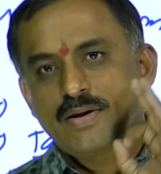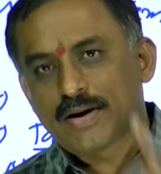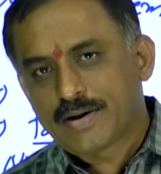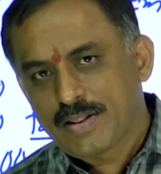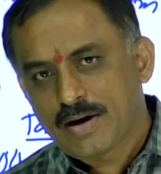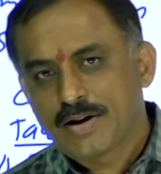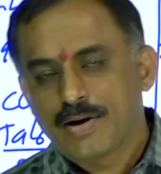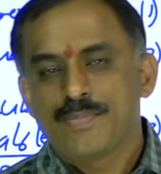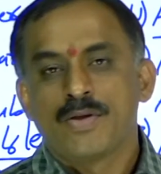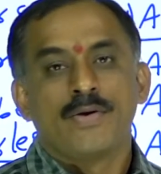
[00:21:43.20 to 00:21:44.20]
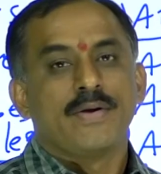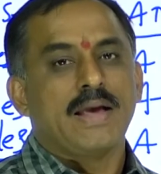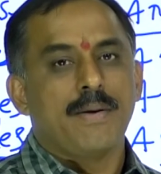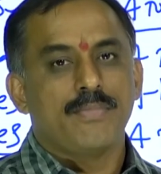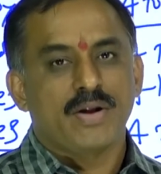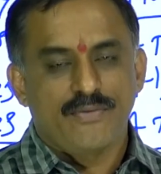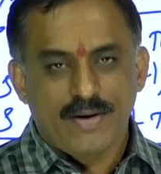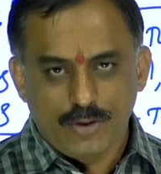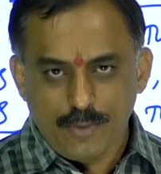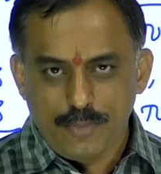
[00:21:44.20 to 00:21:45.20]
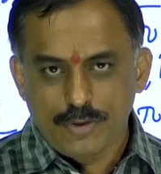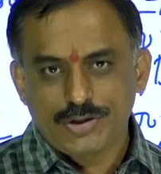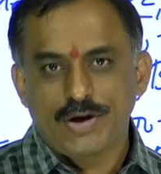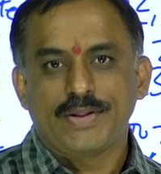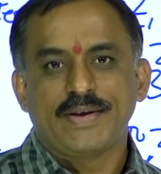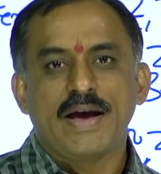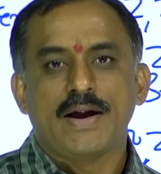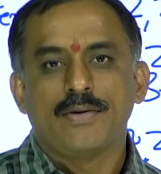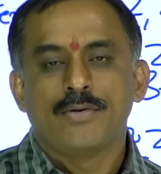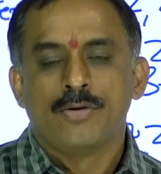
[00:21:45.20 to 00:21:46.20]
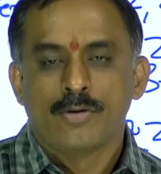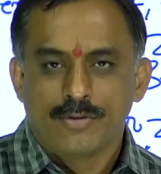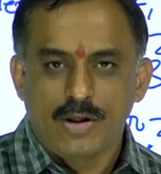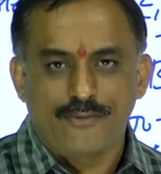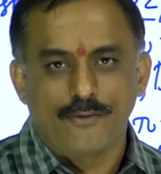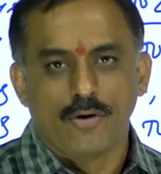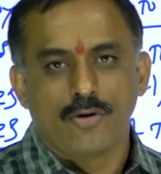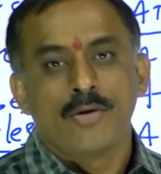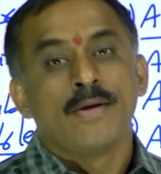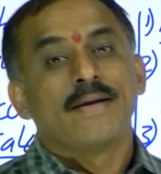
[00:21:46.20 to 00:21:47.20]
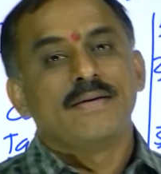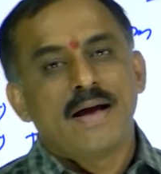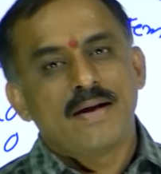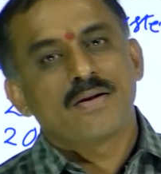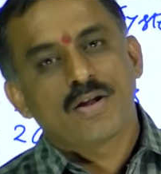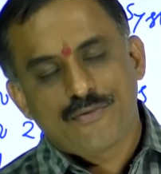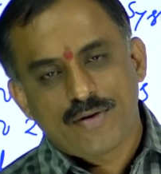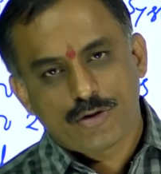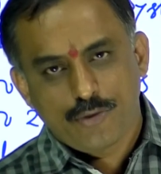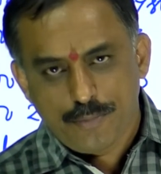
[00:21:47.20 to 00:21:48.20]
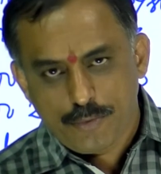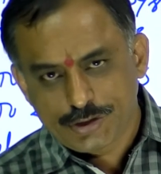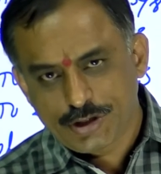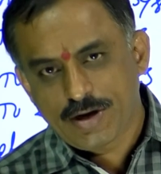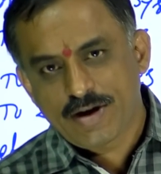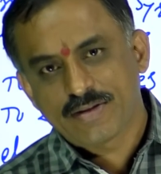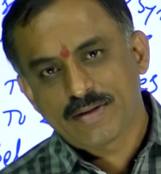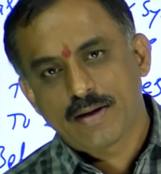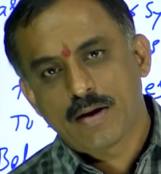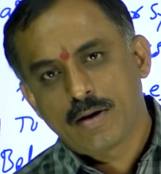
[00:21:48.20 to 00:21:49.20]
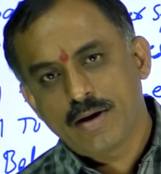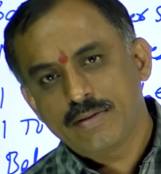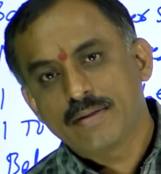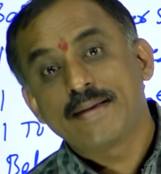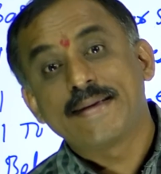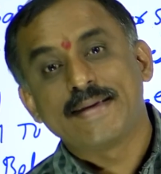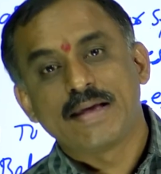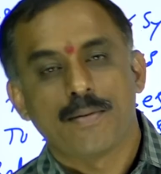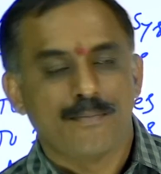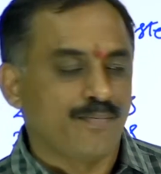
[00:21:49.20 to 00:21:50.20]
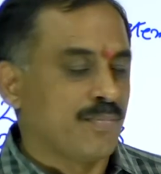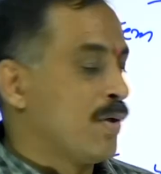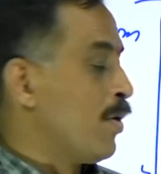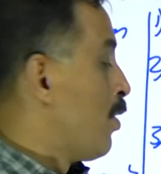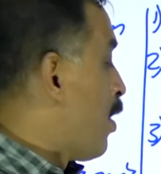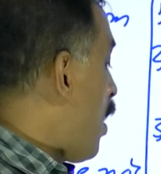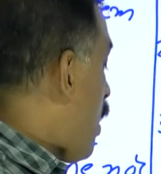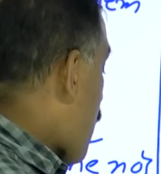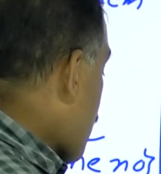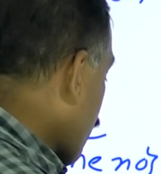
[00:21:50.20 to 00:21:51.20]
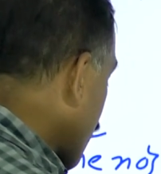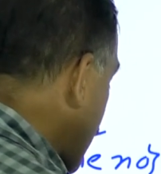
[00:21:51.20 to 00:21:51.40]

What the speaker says: the 13th letter. M reverse position is N. Therefore, N reverse position letter is M. And